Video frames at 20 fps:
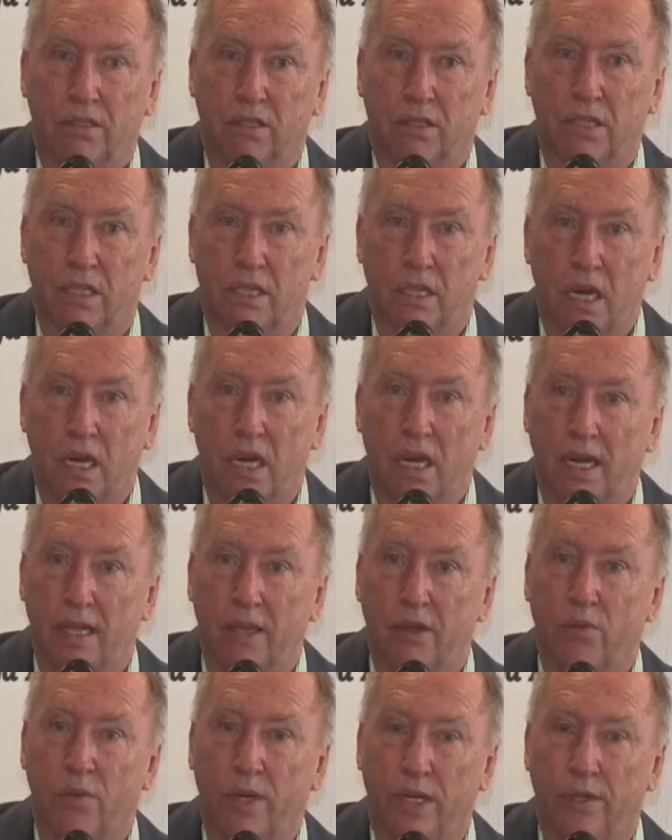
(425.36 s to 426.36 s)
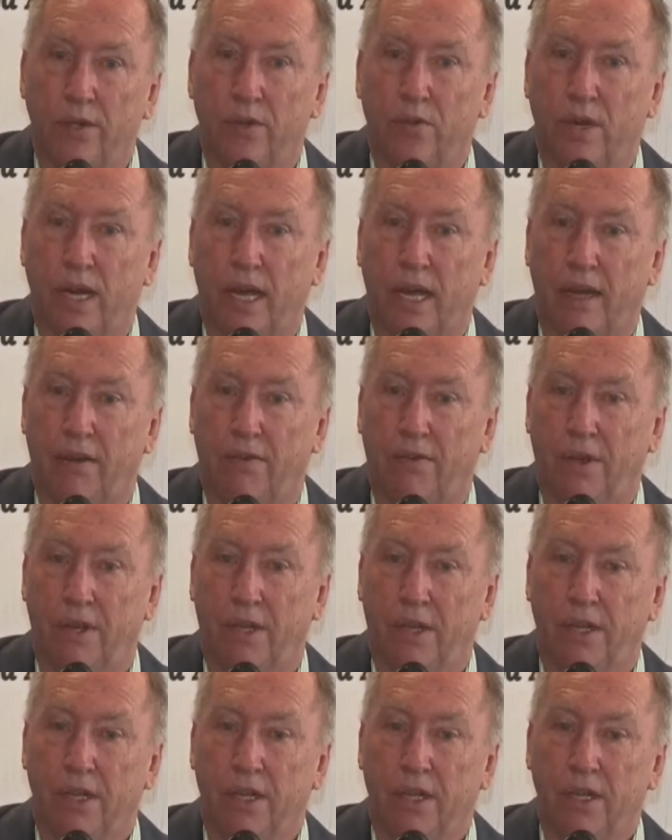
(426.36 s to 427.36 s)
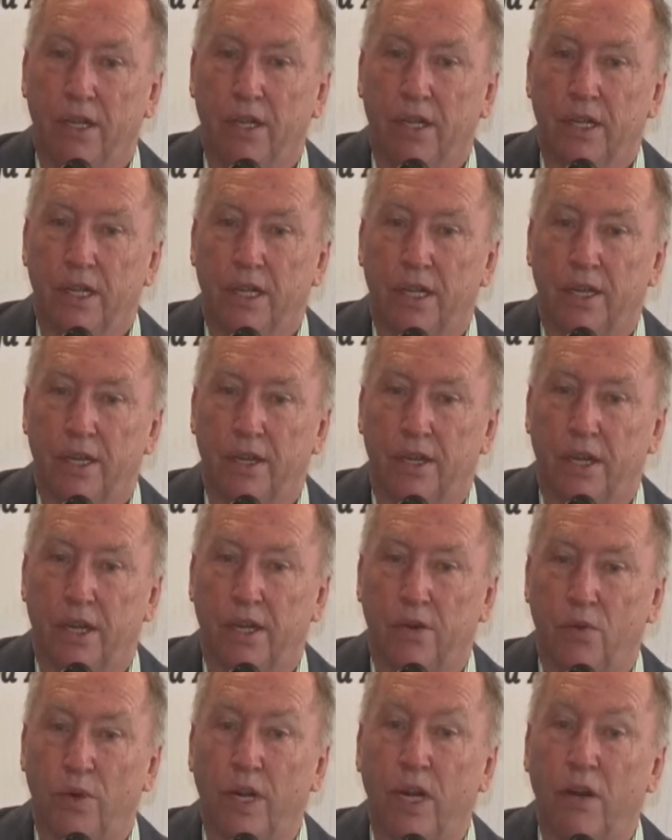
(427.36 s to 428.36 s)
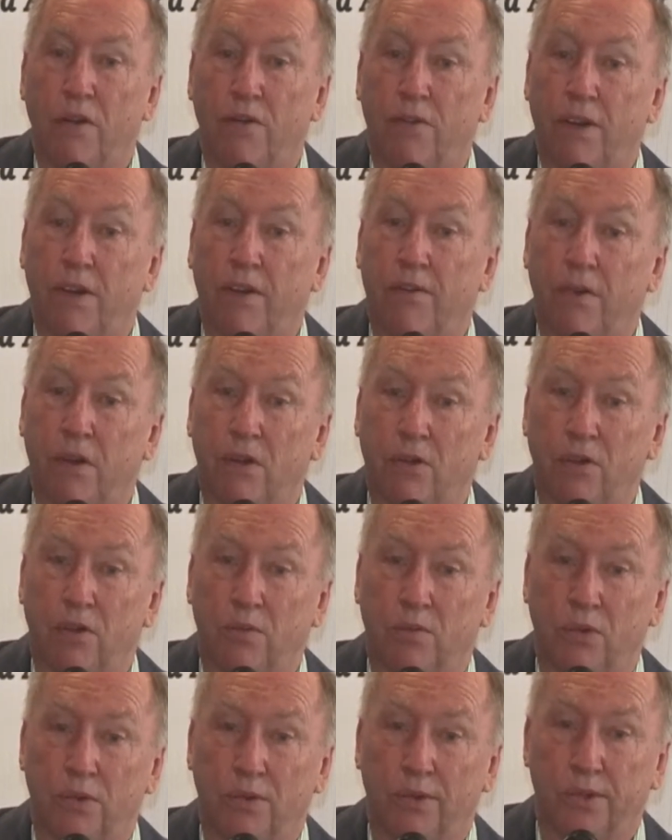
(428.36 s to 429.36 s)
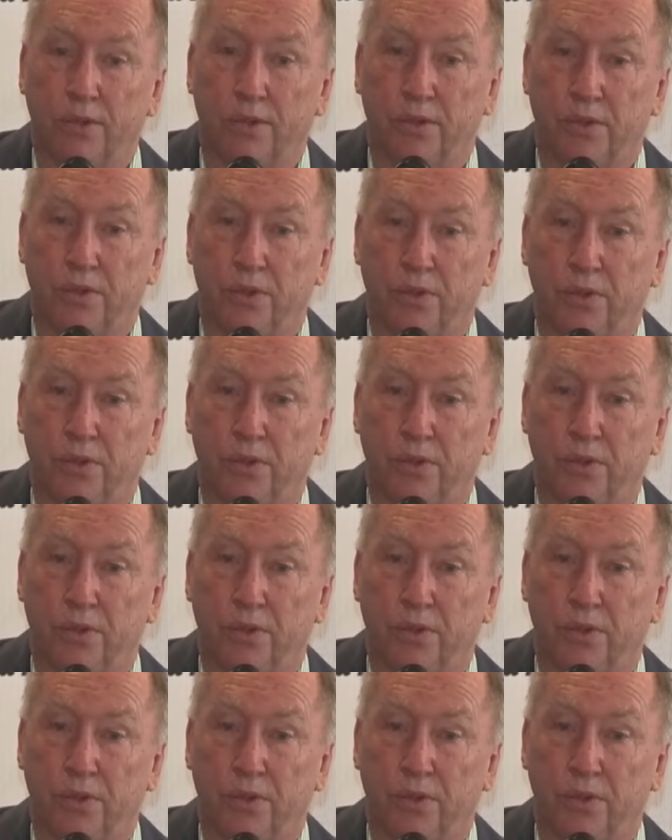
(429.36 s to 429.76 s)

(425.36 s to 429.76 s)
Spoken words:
deny that we do have. We are very vulnerable to